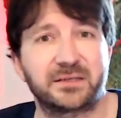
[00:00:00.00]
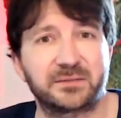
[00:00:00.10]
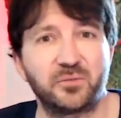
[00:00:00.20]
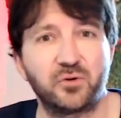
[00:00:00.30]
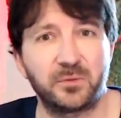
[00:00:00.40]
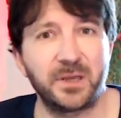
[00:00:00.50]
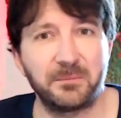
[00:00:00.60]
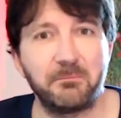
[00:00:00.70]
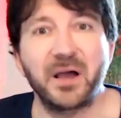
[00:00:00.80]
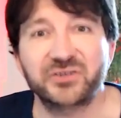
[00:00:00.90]
It's more
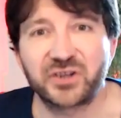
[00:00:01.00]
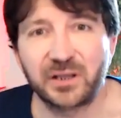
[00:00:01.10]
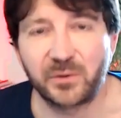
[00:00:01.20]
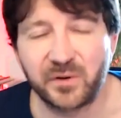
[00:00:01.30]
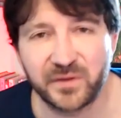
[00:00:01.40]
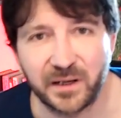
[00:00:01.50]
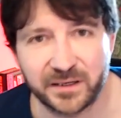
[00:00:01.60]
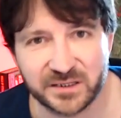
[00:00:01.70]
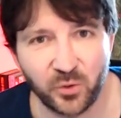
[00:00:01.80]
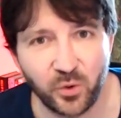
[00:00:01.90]
muscular, if you like.
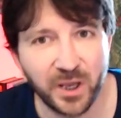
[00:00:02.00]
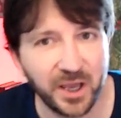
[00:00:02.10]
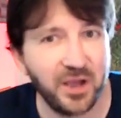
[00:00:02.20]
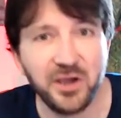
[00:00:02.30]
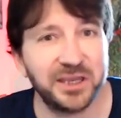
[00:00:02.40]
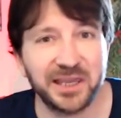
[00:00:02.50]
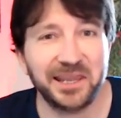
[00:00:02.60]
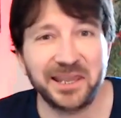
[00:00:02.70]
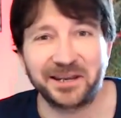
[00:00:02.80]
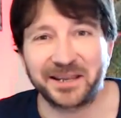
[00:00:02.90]
It's more
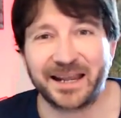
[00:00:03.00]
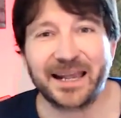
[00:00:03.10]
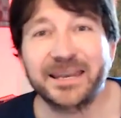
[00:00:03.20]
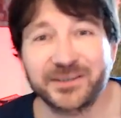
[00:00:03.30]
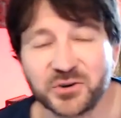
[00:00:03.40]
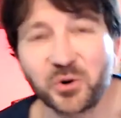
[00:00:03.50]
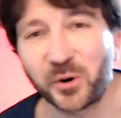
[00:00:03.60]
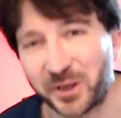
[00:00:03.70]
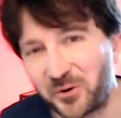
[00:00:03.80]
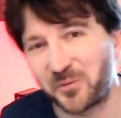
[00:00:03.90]
Herculean and
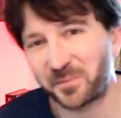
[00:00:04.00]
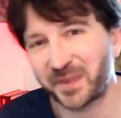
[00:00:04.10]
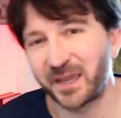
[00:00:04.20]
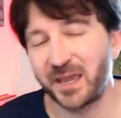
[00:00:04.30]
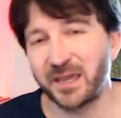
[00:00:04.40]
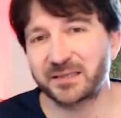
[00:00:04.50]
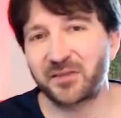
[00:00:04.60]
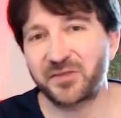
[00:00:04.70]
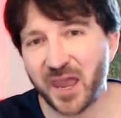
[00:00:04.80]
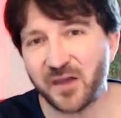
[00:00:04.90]
gladiatorial. So
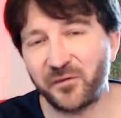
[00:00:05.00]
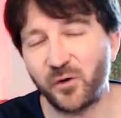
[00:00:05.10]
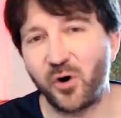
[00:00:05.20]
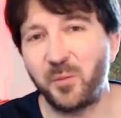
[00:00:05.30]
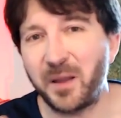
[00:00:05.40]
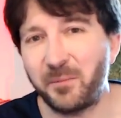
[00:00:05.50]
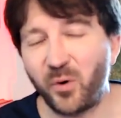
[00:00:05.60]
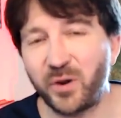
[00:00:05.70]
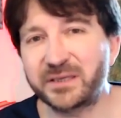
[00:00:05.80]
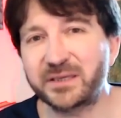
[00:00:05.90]
therefore, my
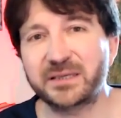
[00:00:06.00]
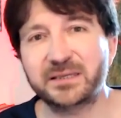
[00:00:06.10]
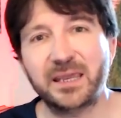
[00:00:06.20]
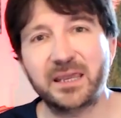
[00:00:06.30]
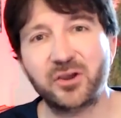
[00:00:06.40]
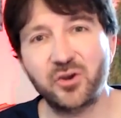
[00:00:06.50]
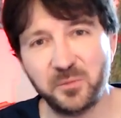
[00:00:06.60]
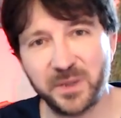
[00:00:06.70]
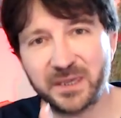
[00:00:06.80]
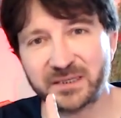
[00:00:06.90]
point is it could
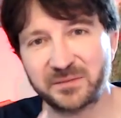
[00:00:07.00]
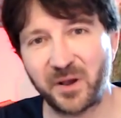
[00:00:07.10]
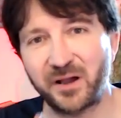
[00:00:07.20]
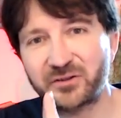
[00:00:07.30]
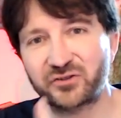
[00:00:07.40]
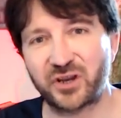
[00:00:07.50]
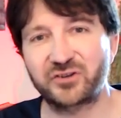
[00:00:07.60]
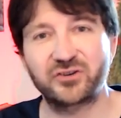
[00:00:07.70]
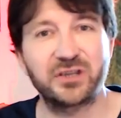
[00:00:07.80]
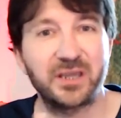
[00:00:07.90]
be a smart
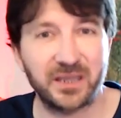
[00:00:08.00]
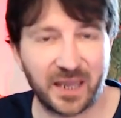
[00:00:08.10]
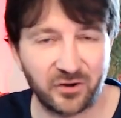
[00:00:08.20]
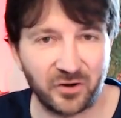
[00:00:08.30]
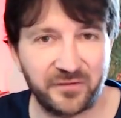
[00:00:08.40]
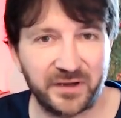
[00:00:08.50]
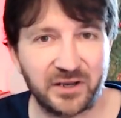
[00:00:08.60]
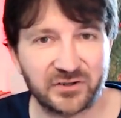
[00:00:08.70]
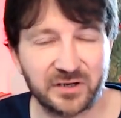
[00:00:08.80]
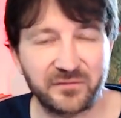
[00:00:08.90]
strategy, again, not
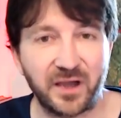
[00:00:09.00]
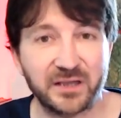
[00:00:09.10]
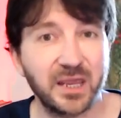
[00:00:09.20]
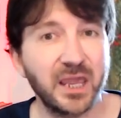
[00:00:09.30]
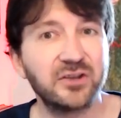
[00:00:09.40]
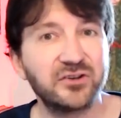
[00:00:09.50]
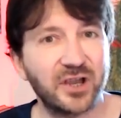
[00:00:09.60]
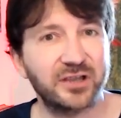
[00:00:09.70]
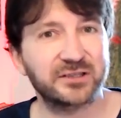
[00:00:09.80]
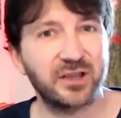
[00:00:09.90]
financial advice,
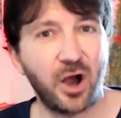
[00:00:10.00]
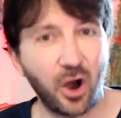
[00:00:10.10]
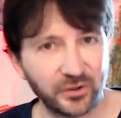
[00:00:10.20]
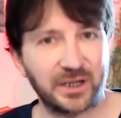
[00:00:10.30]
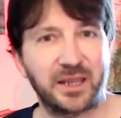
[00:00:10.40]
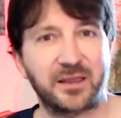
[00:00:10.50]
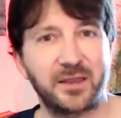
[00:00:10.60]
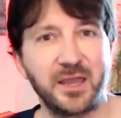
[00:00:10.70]
just hodling,